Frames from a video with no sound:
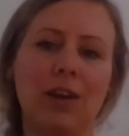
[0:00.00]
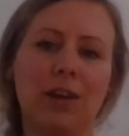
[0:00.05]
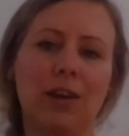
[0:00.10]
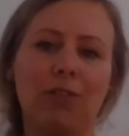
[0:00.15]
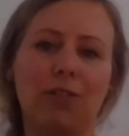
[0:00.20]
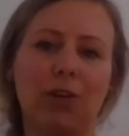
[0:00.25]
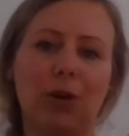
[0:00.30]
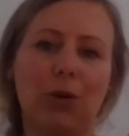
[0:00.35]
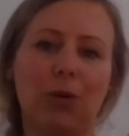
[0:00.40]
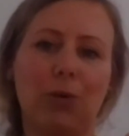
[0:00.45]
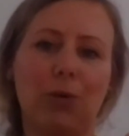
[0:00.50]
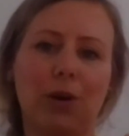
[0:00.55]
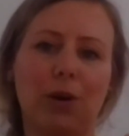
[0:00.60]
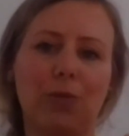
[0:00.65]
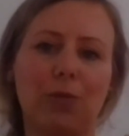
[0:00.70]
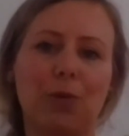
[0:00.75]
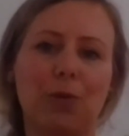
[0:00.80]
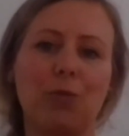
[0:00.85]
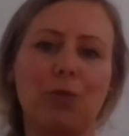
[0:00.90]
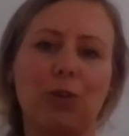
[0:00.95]
So
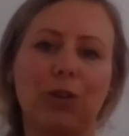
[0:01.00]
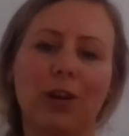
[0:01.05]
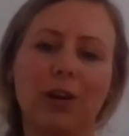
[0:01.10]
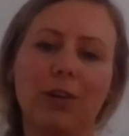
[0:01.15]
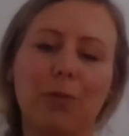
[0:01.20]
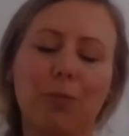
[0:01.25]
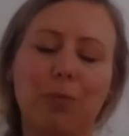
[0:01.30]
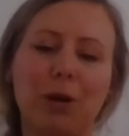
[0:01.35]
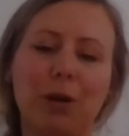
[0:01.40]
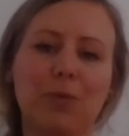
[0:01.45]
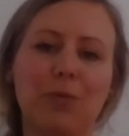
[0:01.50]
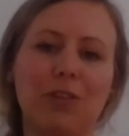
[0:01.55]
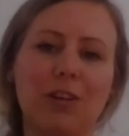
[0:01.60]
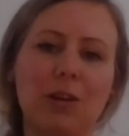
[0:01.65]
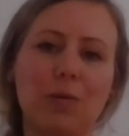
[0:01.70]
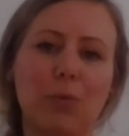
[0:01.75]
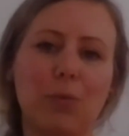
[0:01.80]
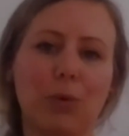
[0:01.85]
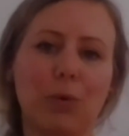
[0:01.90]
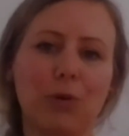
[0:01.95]
I've gone for a nice bit of
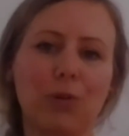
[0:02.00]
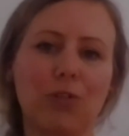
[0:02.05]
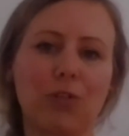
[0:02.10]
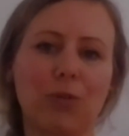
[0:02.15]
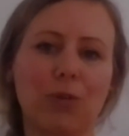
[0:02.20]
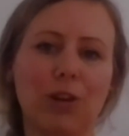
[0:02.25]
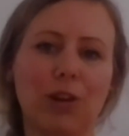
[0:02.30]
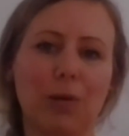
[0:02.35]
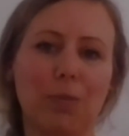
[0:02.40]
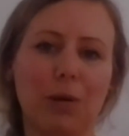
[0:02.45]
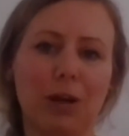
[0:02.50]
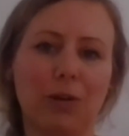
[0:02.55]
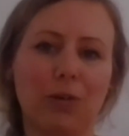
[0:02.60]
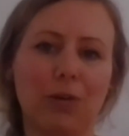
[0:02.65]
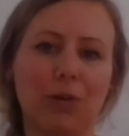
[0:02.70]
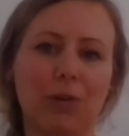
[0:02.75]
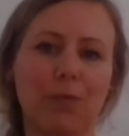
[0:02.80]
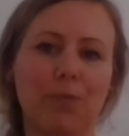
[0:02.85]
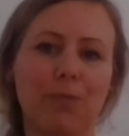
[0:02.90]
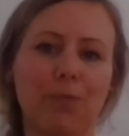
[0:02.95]
deep water in the
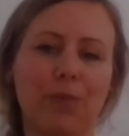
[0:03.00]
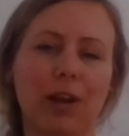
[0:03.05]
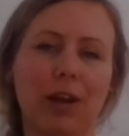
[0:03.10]
middle.